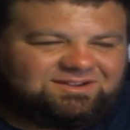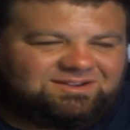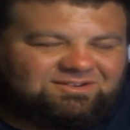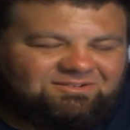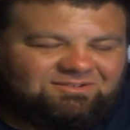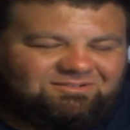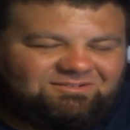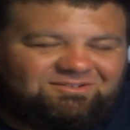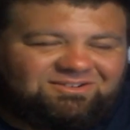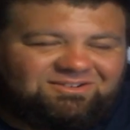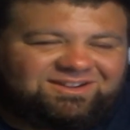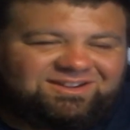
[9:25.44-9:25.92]

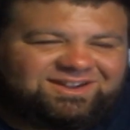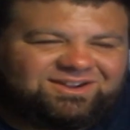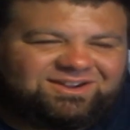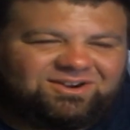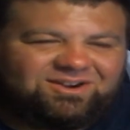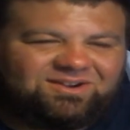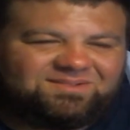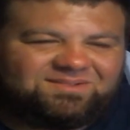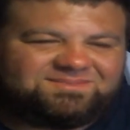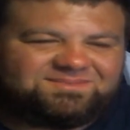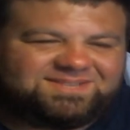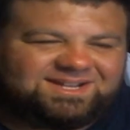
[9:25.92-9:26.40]
Alright,
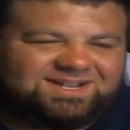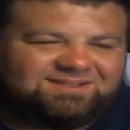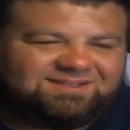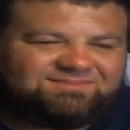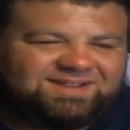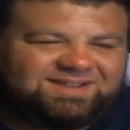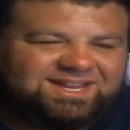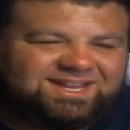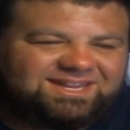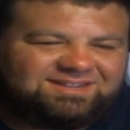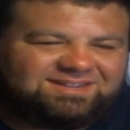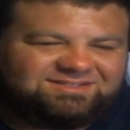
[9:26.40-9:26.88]
calm down,
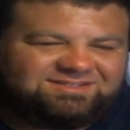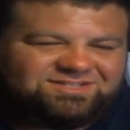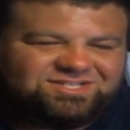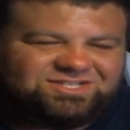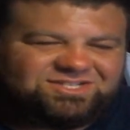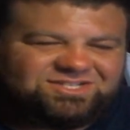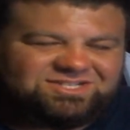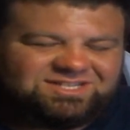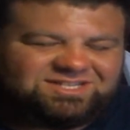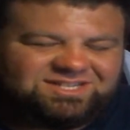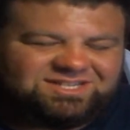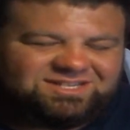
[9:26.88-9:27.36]
mate.
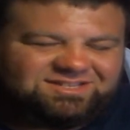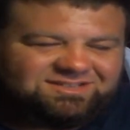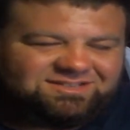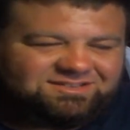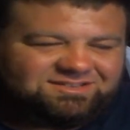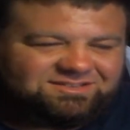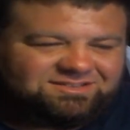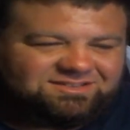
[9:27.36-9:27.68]
Jesus.